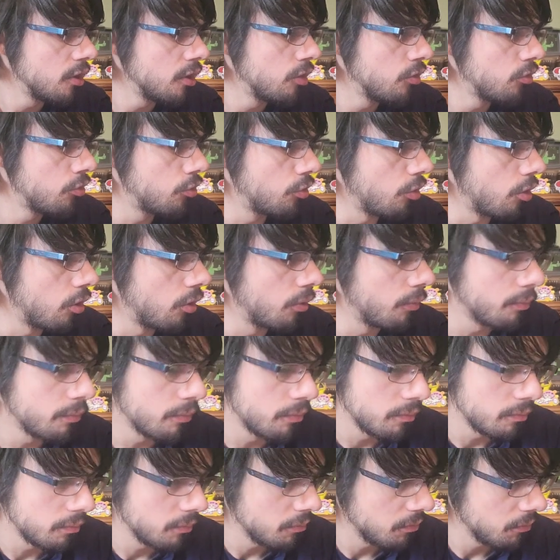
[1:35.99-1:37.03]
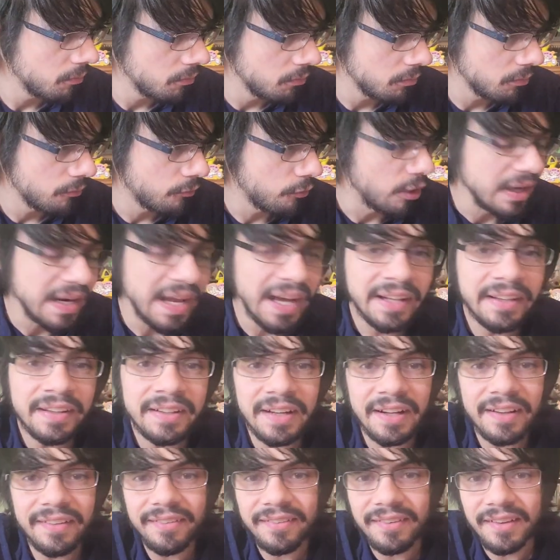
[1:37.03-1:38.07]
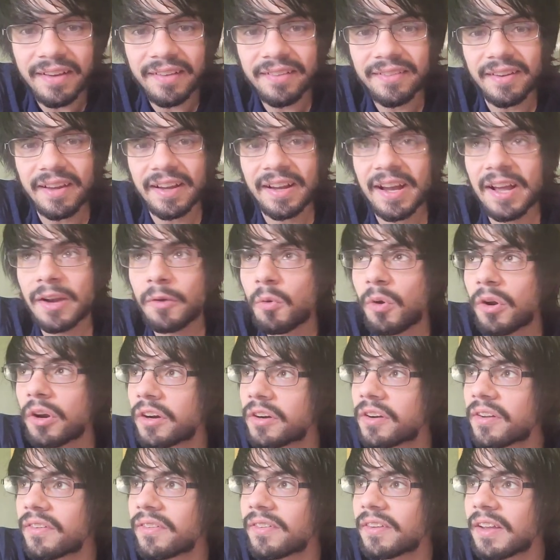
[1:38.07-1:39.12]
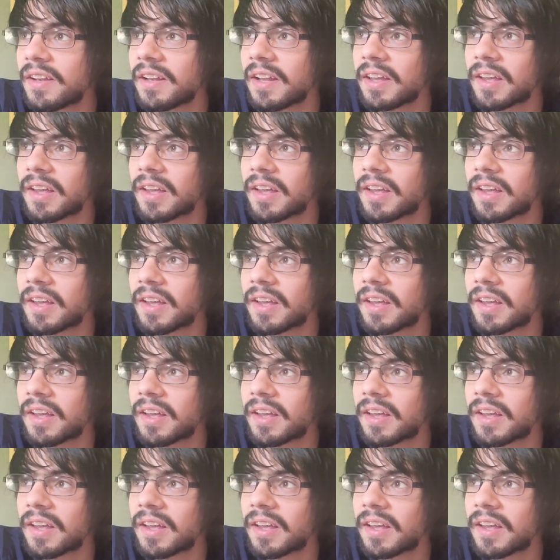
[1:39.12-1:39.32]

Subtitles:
So, for 99 cents, I kind of want to understand,